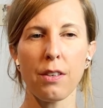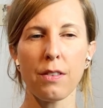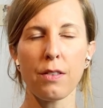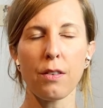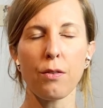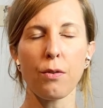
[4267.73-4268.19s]

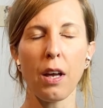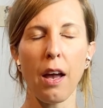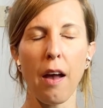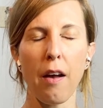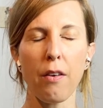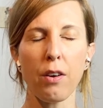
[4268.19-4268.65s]
sort of
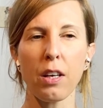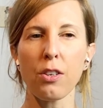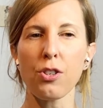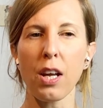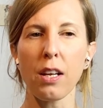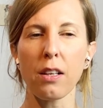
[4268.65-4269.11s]

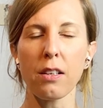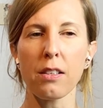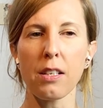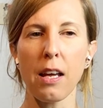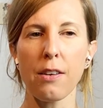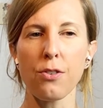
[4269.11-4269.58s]
caring, gentle
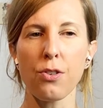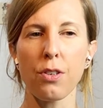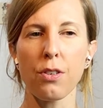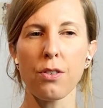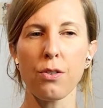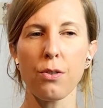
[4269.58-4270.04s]

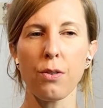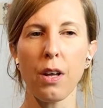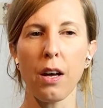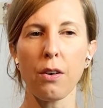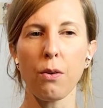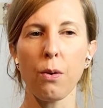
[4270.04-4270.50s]
attention to
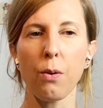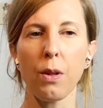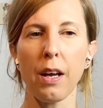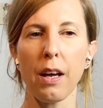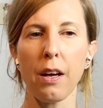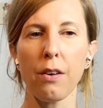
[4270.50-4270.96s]
that whole
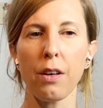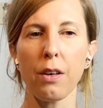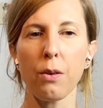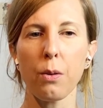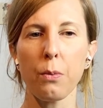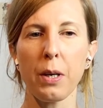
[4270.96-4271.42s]
area,
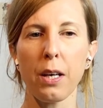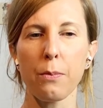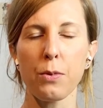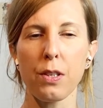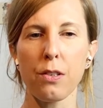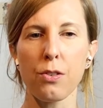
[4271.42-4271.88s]
all the way
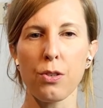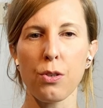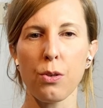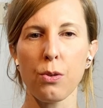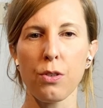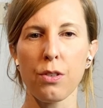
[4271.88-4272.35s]
up to the
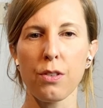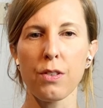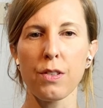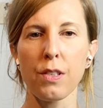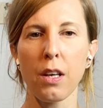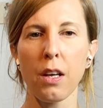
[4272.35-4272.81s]

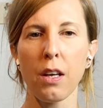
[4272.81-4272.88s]
shoulders,